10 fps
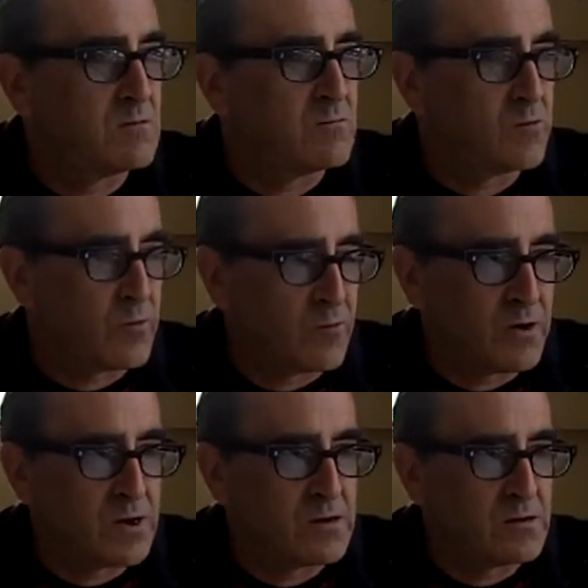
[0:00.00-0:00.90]
World
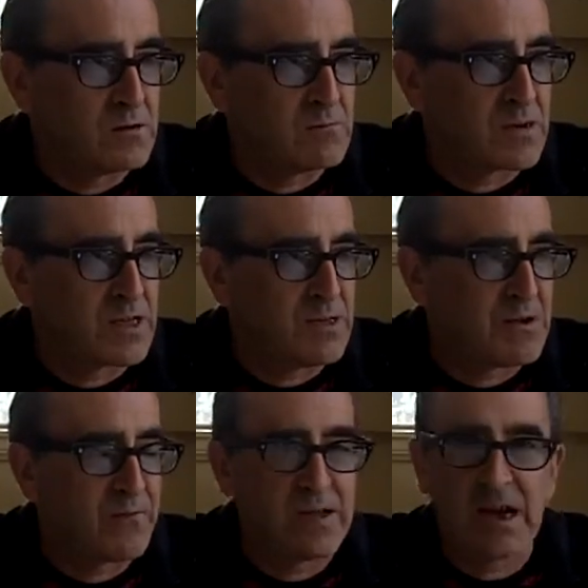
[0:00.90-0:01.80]
War I, what came
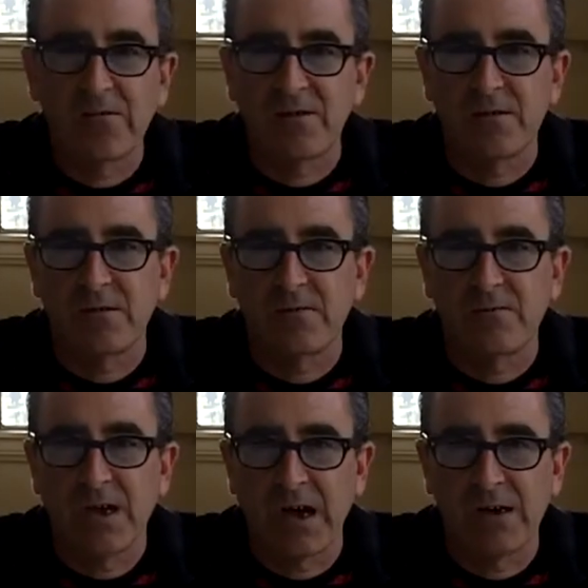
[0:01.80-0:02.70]
out of the ashes of
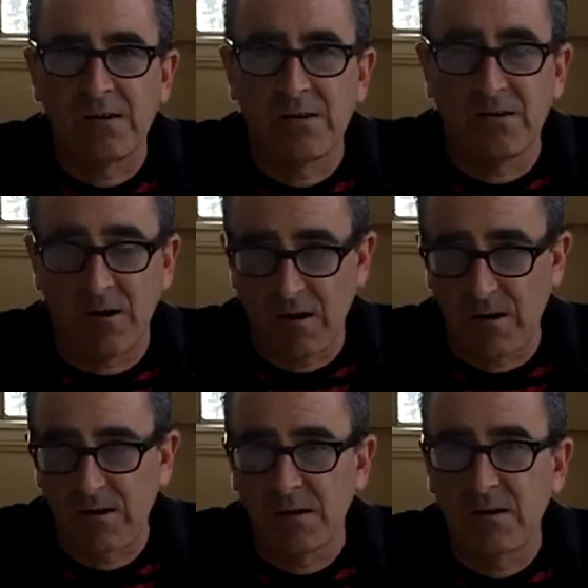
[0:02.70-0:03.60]
that in
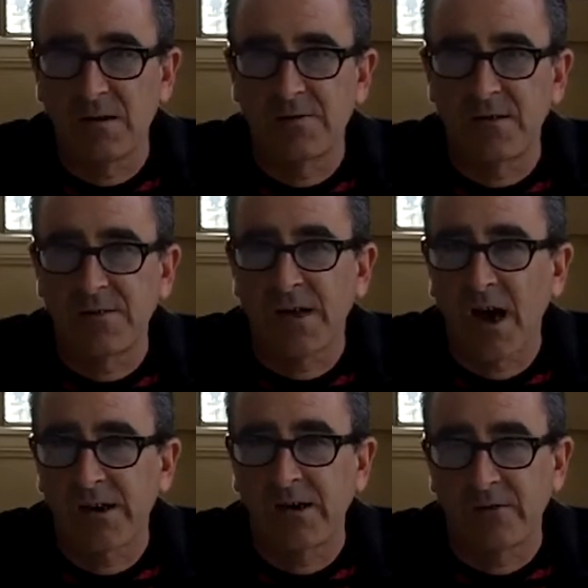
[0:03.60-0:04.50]
art is the
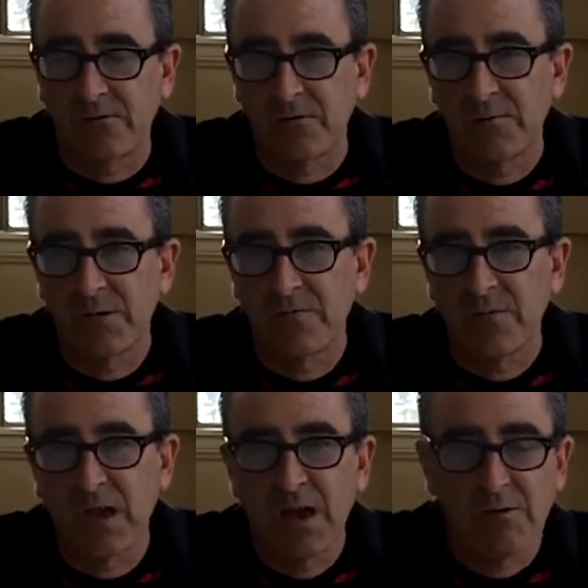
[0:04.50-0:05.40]
Dada group.
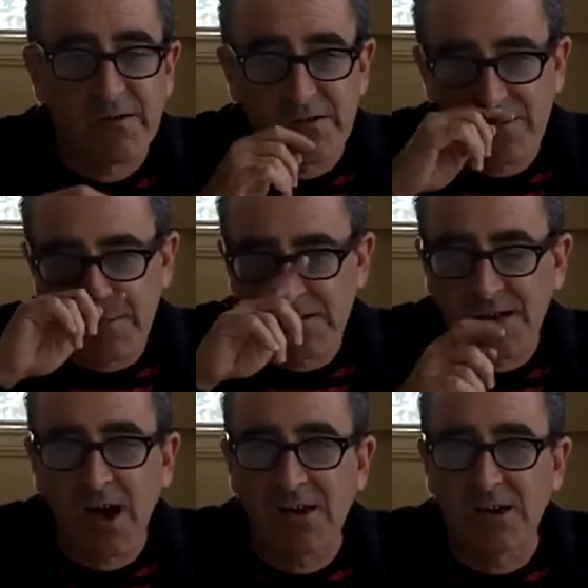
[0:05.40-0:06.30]
What's interesting about
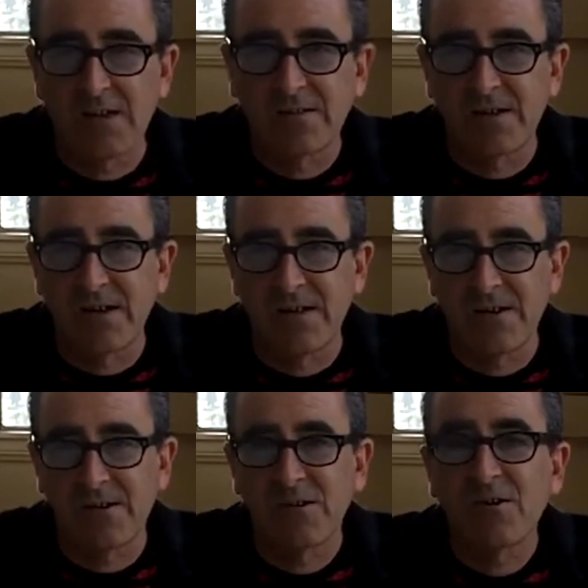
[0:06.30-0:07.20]
Dada is that
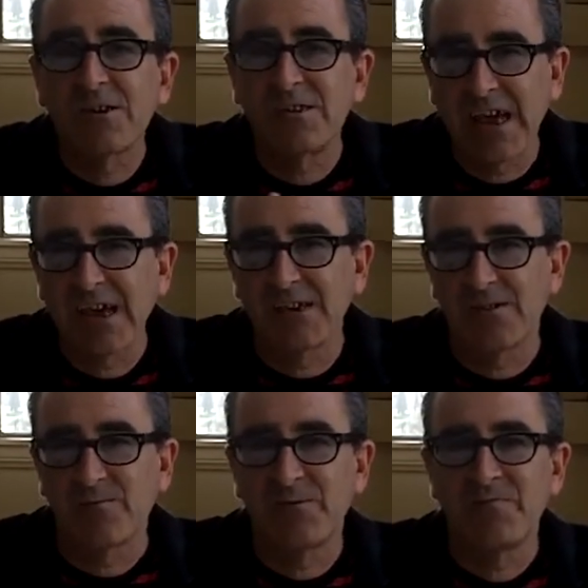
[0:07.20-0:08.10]
they're totally
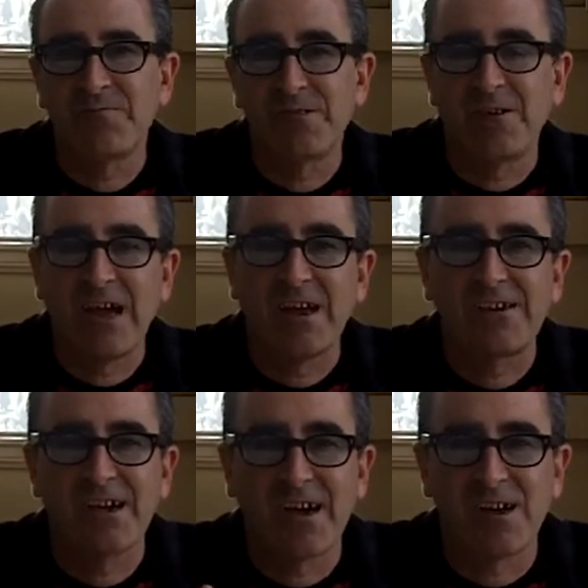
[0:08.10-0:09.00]
negative. They're
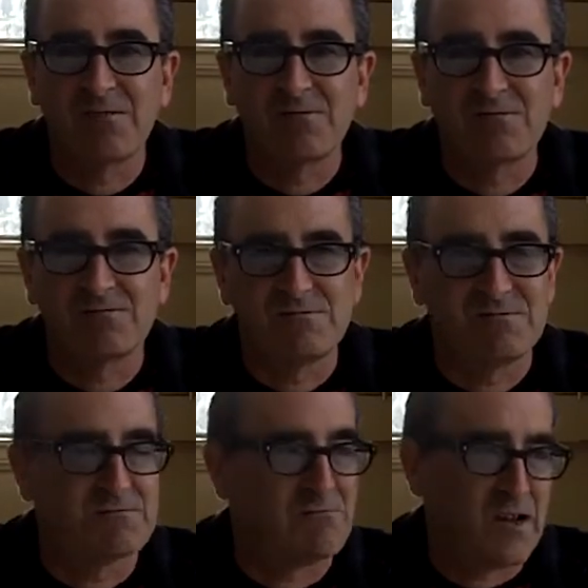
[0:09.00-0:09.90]

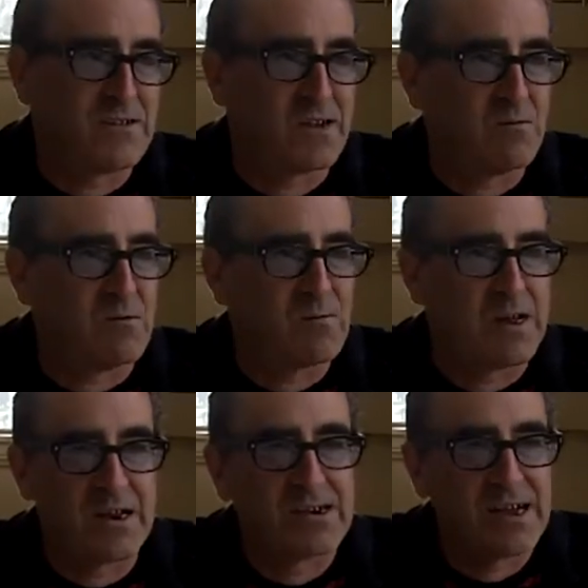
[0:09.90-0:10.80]
anti-war, but
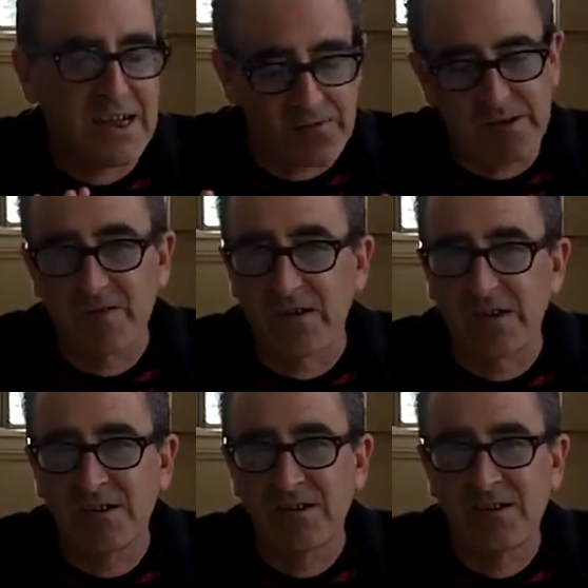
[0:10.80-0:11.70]

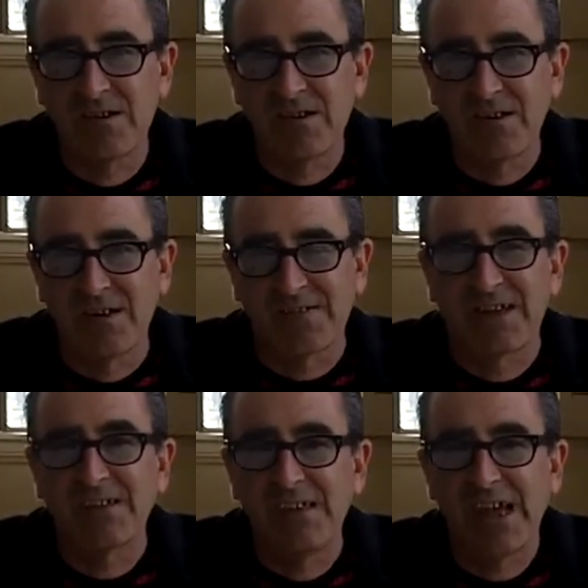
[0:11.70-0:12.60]
anti-everything. It's
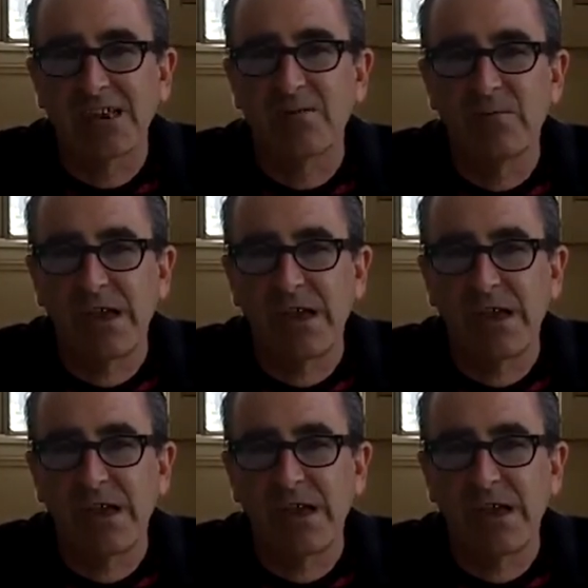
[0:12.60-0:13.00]
like negative.